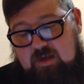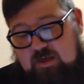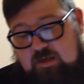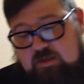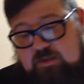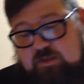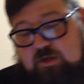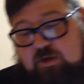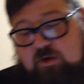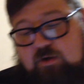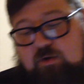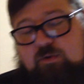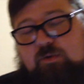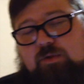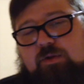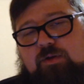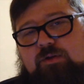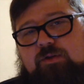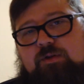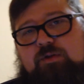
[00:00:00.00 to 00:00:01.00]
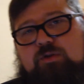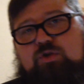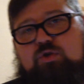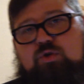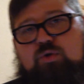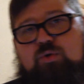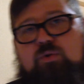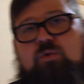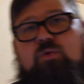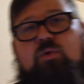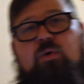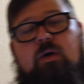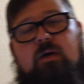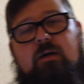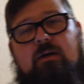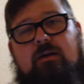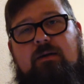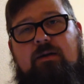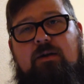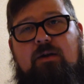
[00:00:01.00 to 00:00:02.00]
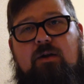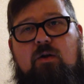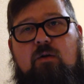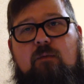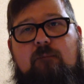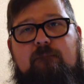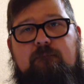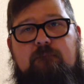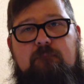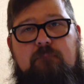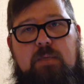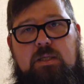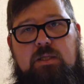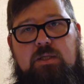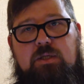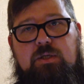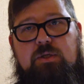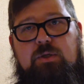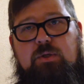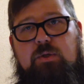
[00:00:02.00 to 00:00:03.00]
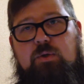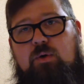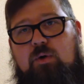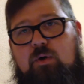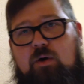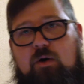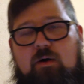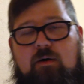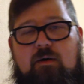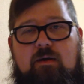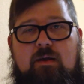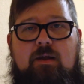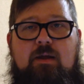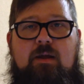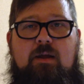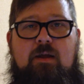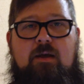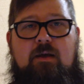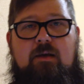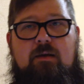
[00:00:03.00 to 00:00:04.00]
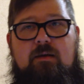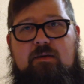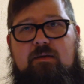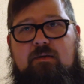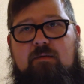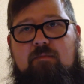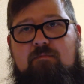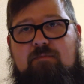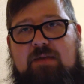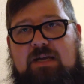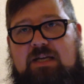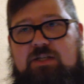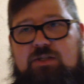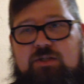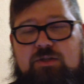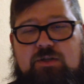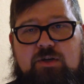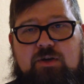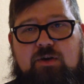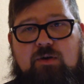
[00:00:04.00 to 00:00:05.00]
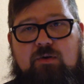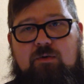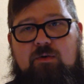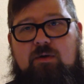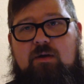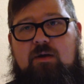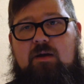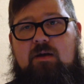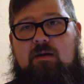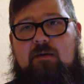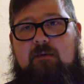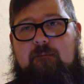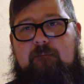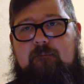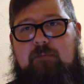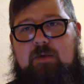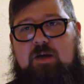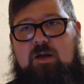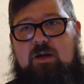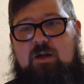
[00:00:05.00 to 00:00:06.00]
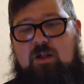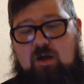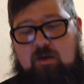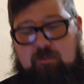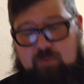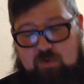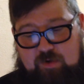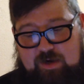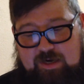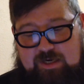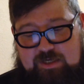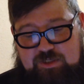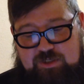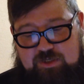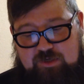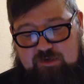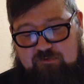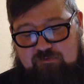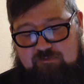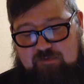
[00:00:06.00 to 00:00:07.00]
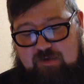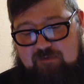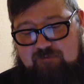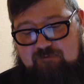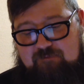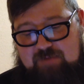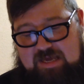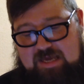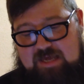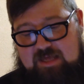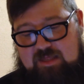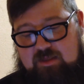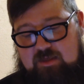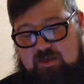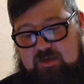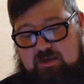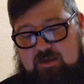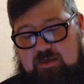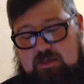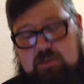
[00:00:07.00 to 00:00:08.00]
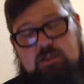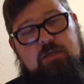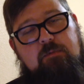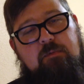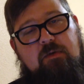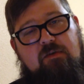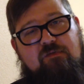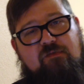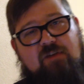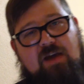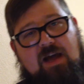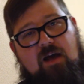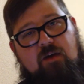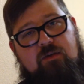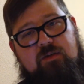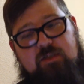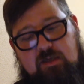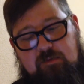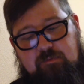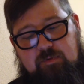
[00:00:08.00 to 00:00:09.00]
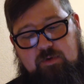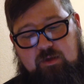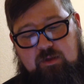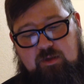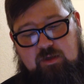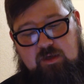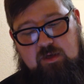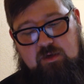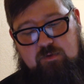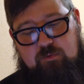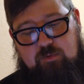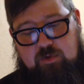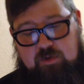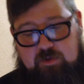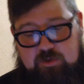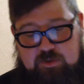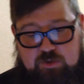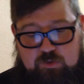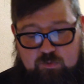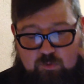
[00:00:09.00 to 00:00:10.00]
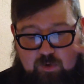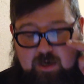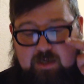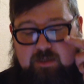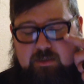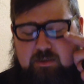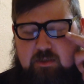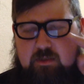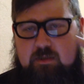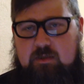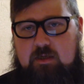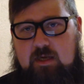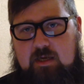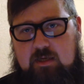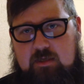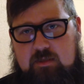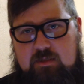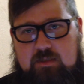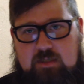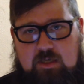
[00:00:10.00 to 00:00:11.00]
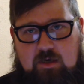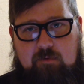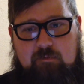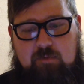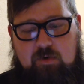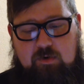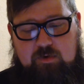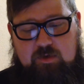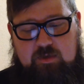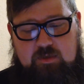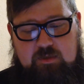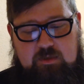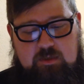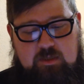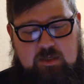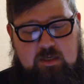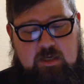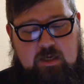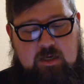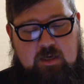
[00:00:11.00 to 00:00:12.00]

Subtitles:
So the true, milieu or mixed, conglomeration of myth is to be found typically in religious rites and ceremonies.